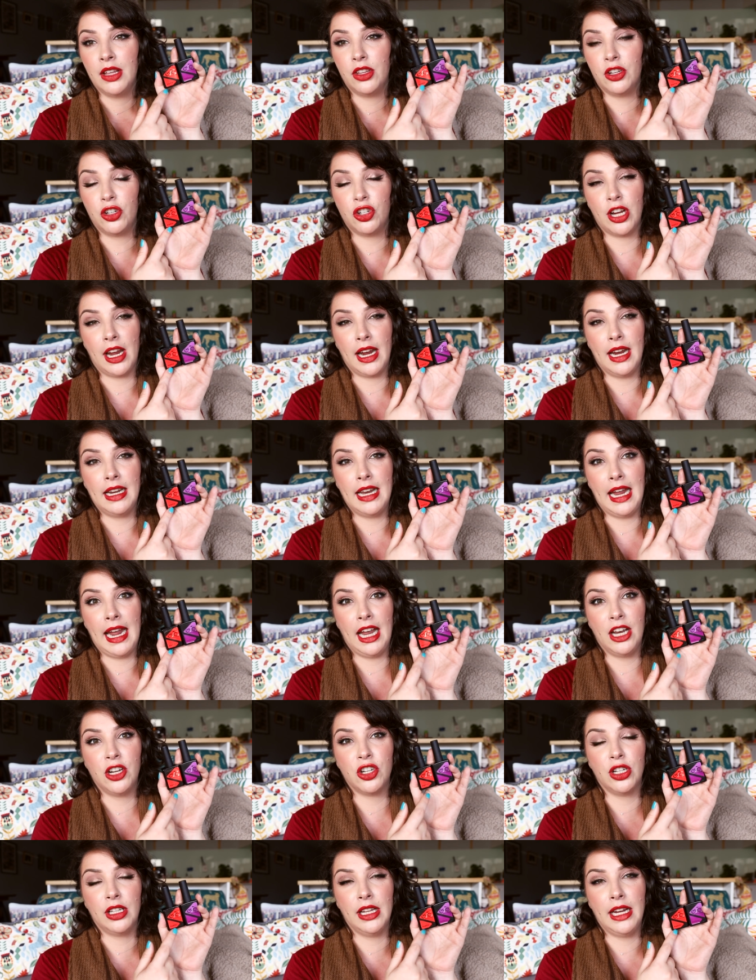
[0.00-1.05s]
the shade
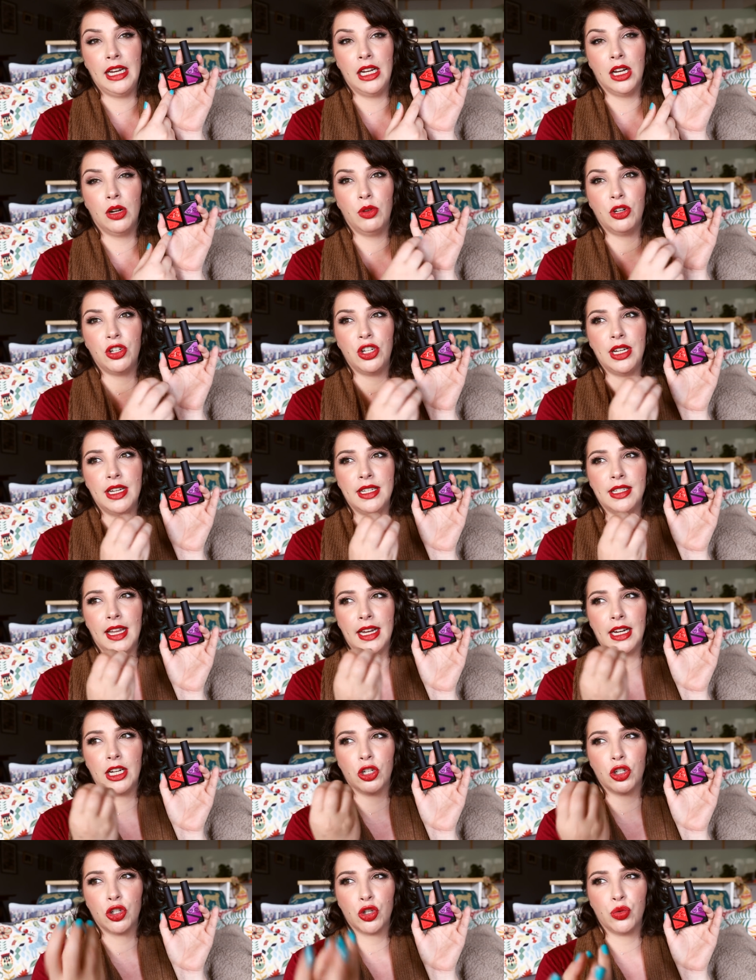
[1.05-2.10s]
Angelina, which is
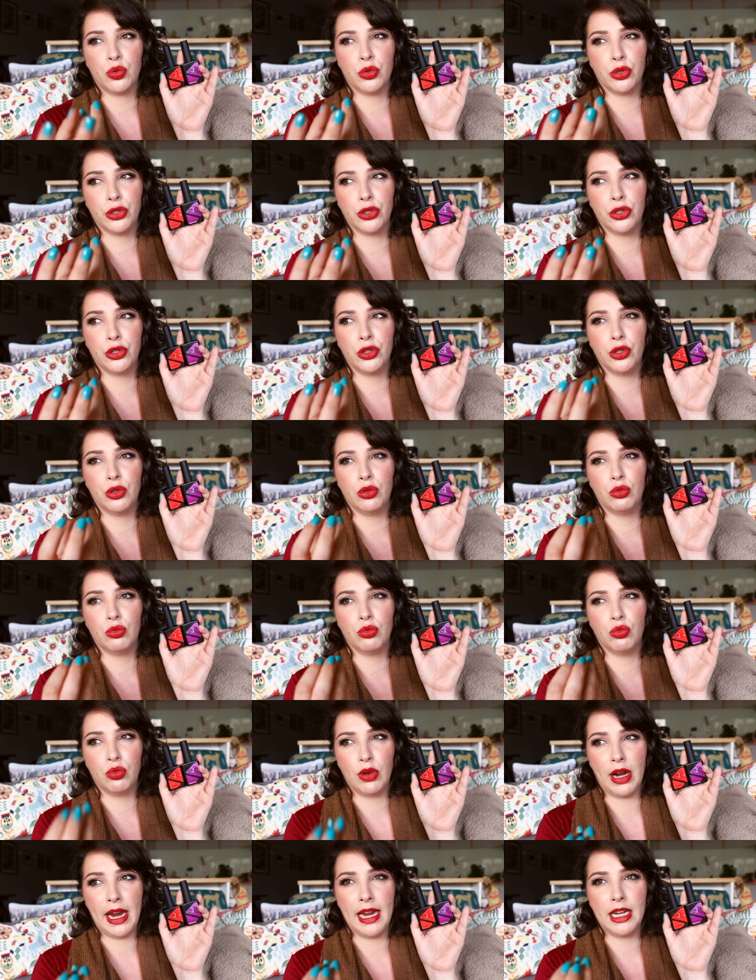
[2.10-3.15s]
like a true
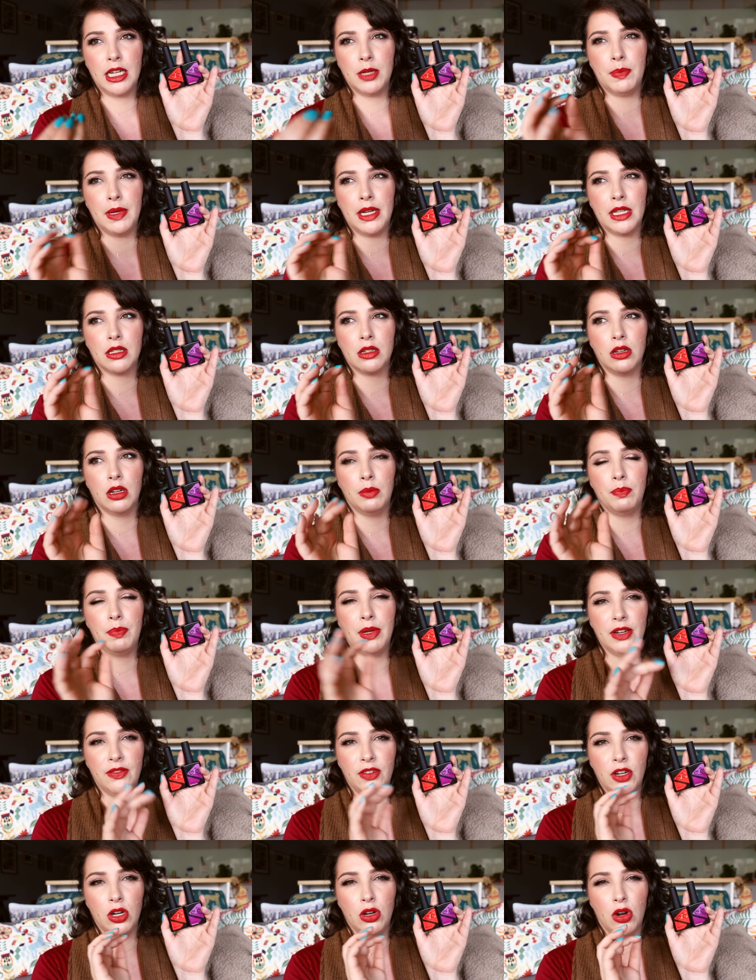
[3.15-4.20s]
red, but it's got a
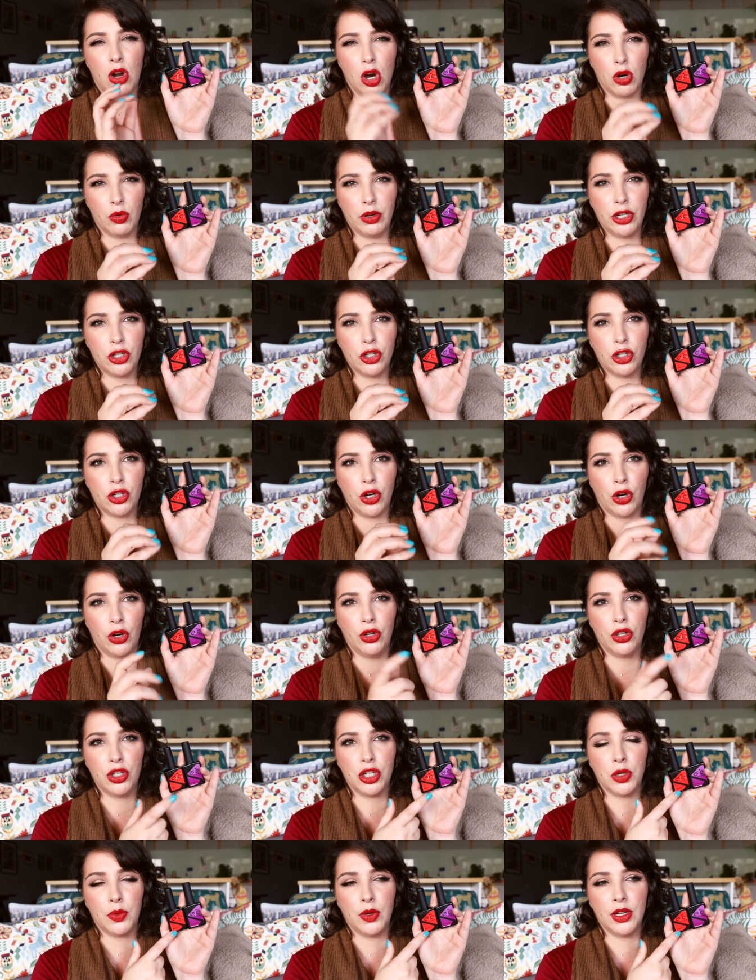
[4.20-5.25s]
bit of an orange
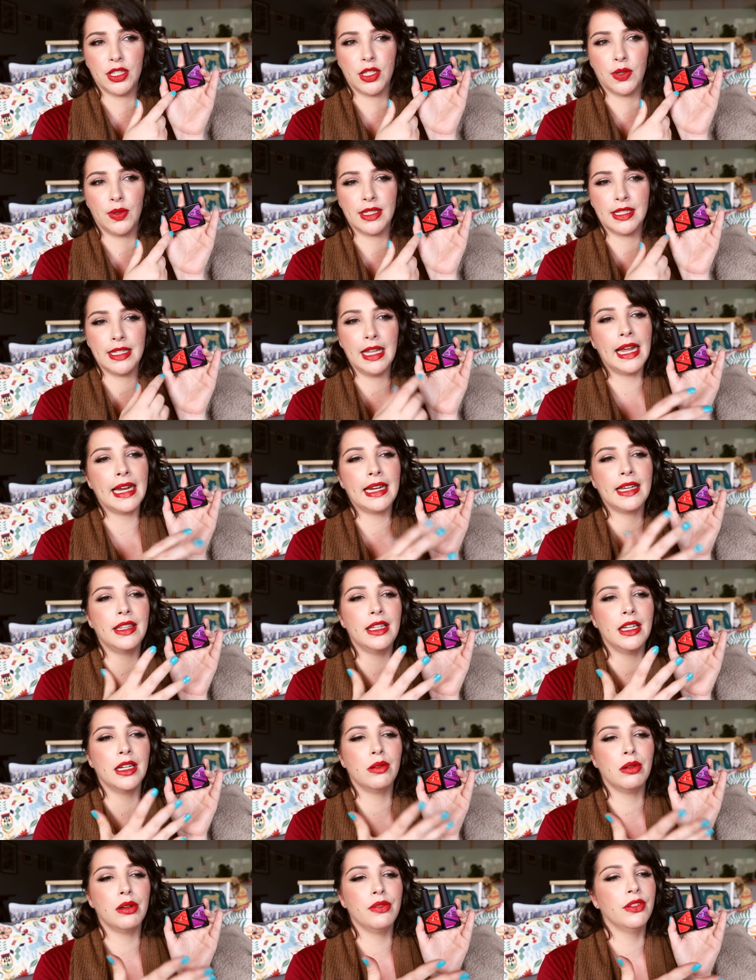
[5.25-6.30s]
tone to it. So it's like
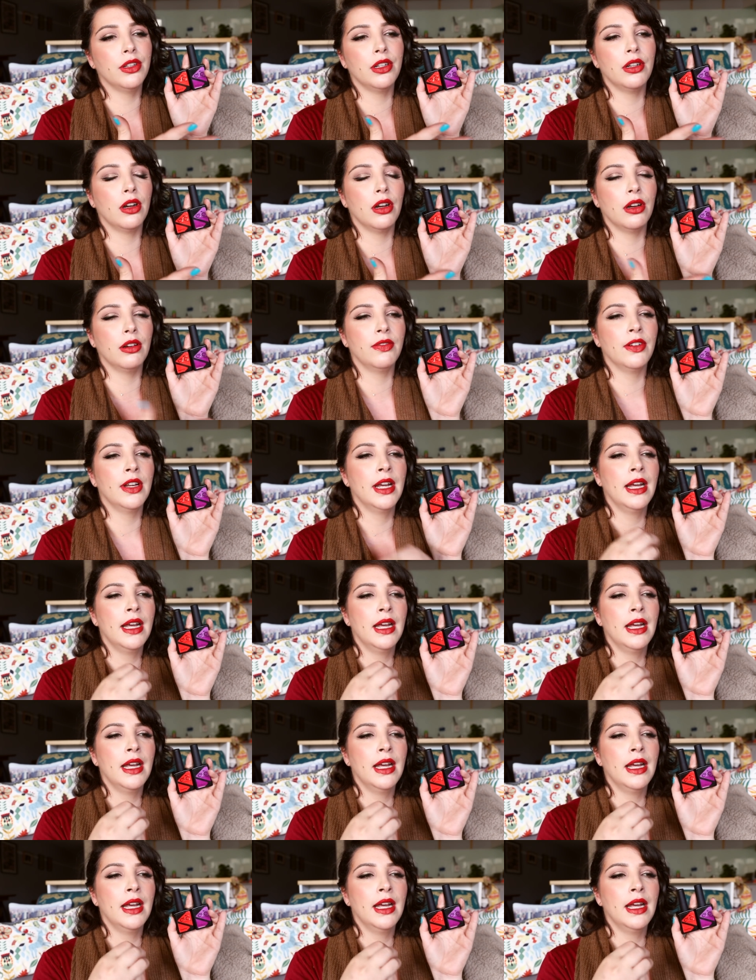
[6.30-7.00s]
the equivalent of